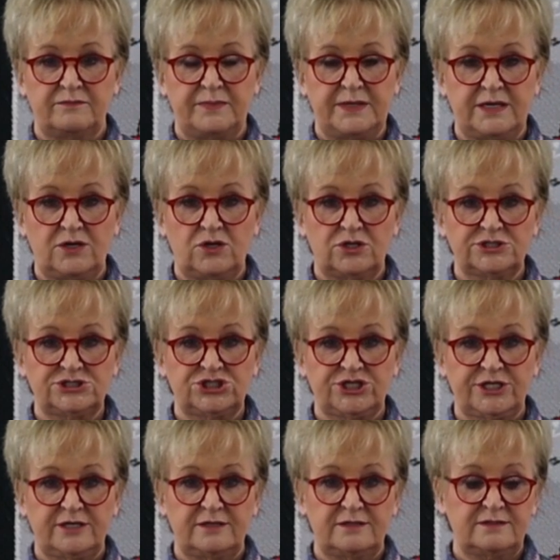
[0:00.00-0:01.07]

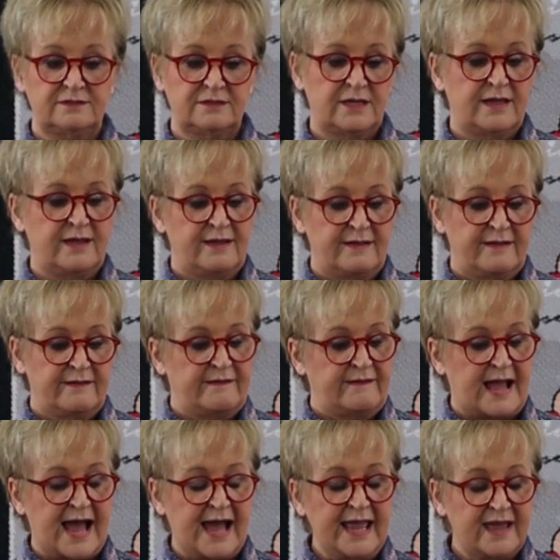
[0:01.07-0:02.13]
pincushion.
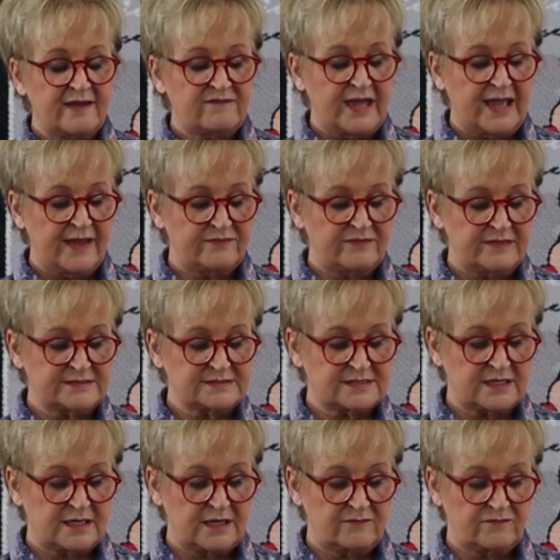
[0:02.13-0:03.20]
I have had this
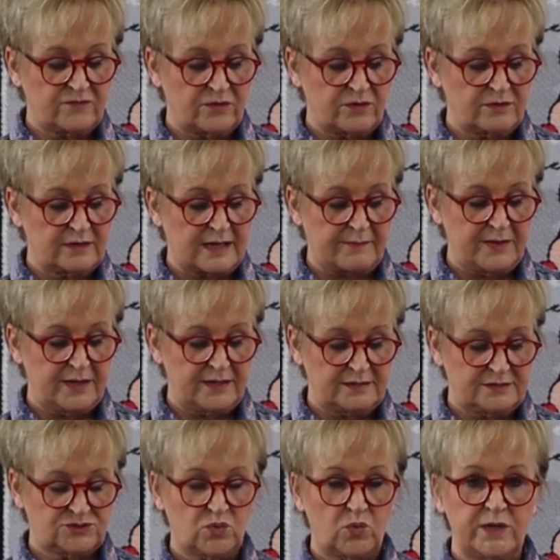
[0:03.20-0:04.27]
thing for
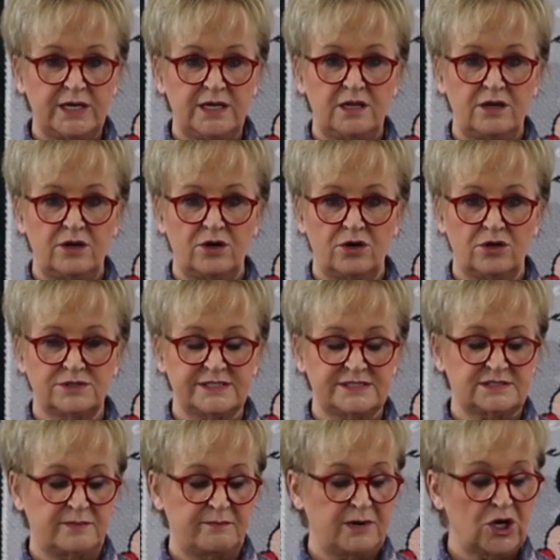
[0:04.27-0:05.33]
about 20 years.
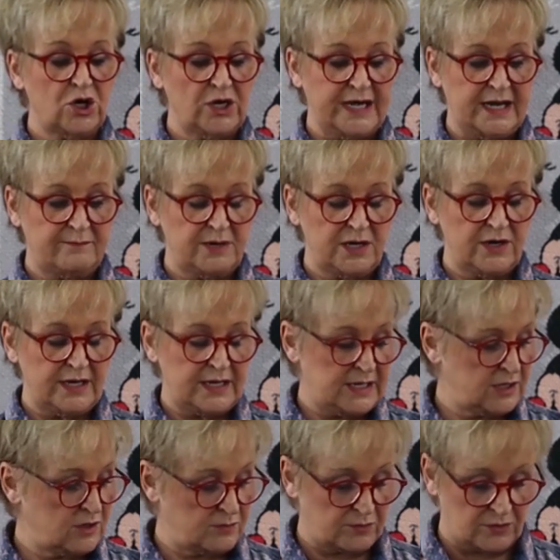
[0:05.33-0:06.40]
It's a Mary
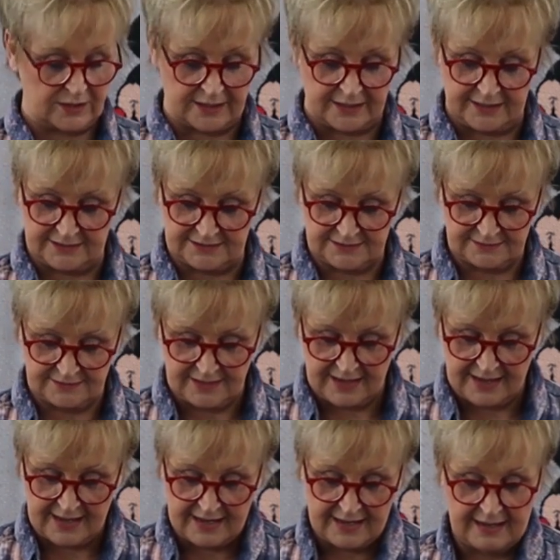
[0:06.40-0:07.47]
Engelbreit,
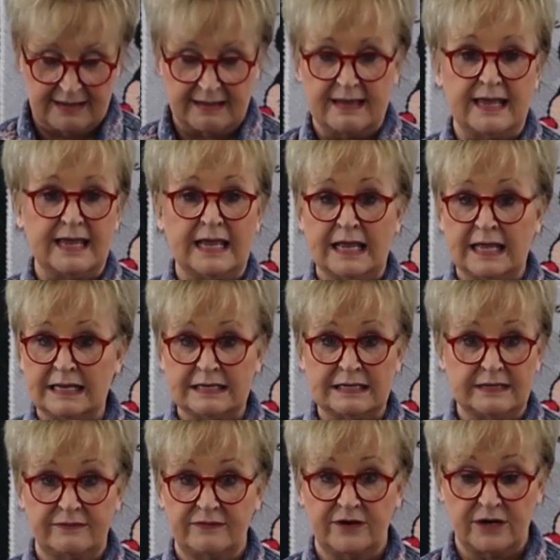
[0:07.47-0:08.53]

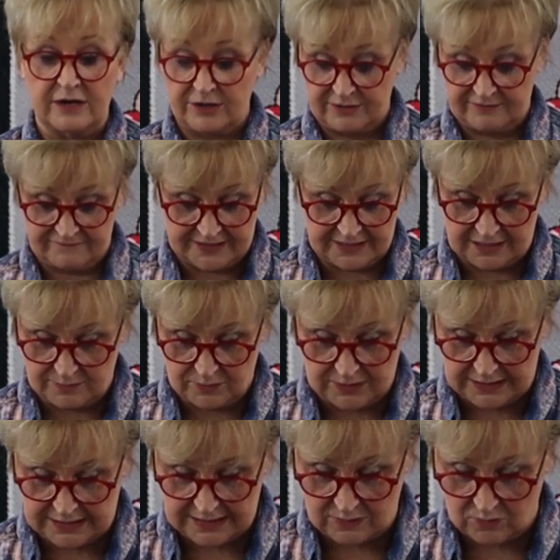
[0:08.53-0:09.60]
and they aren't available
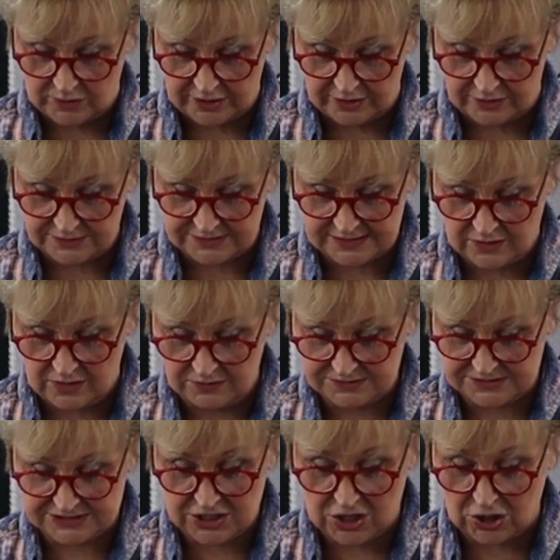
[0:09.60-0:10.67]
anywhere, so
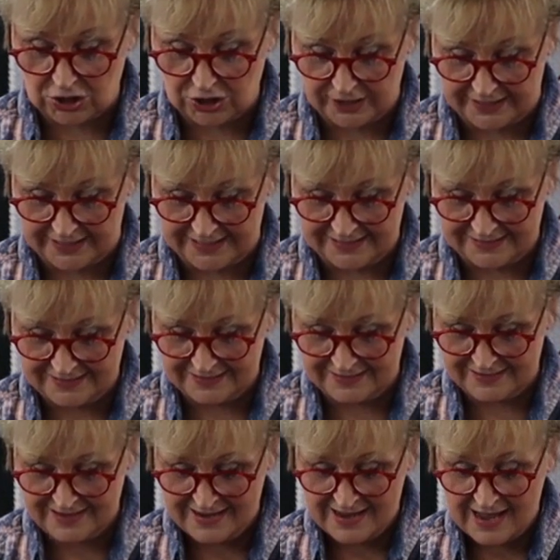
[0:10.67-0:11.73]
sorry.
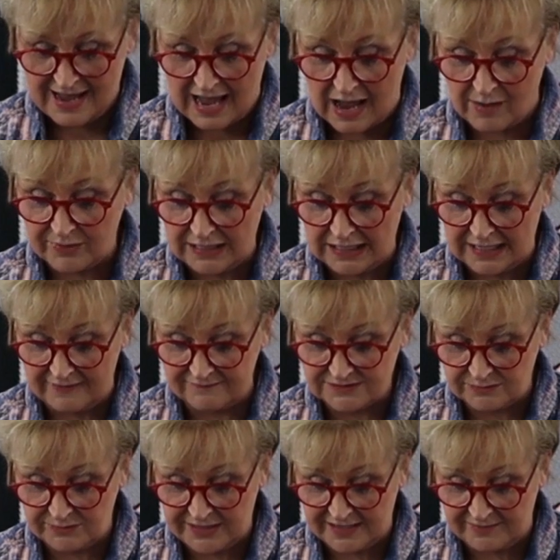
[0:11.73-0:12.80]
I would love
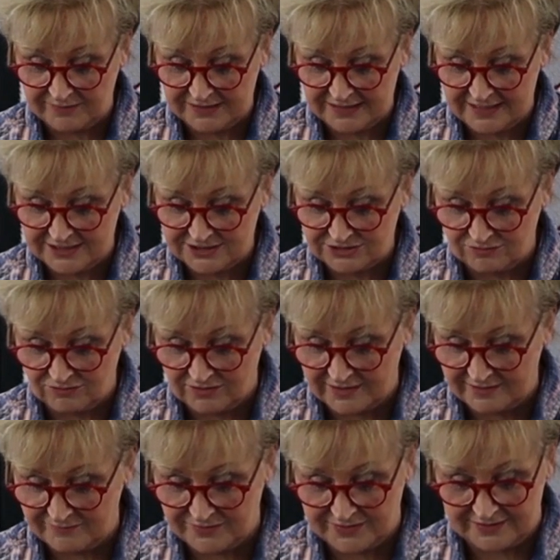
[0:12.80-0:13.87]
to be able to get you
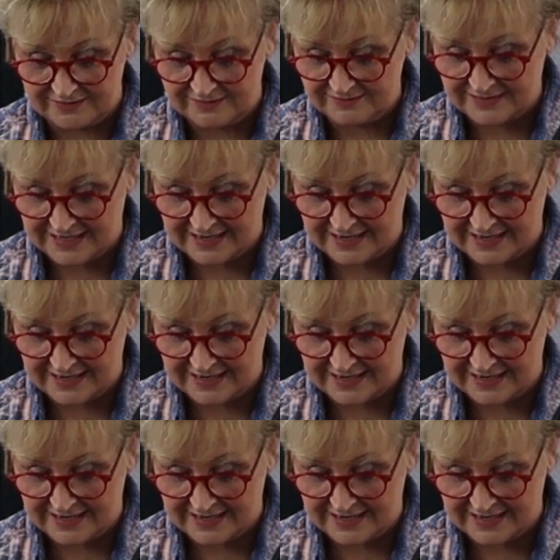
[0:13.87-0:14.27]
one, but